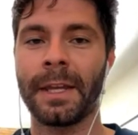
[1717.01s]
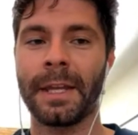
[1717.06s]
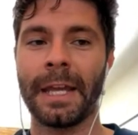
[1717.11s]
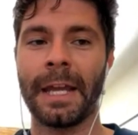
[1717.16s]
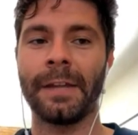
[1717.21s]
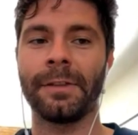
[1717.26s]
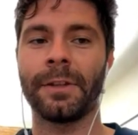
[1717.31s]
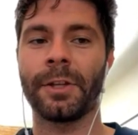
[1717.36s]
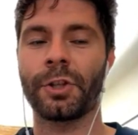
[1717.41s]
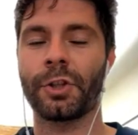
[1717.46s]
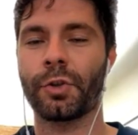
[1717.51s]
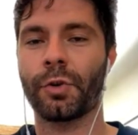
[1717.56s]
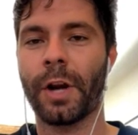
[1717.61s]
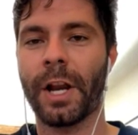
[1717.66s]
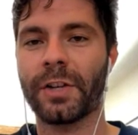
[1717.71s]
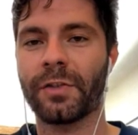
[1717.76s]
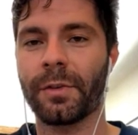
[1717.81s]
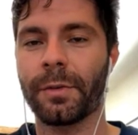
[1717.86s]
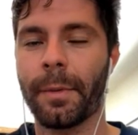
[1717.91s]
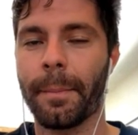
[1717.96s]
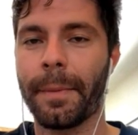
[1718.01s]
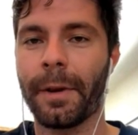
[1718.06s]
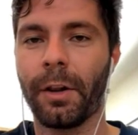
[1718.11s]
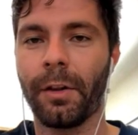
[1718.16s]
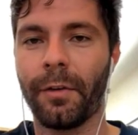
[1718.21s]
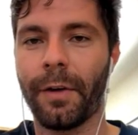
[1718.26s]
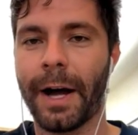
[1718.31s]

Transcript: in the stretch from the middle of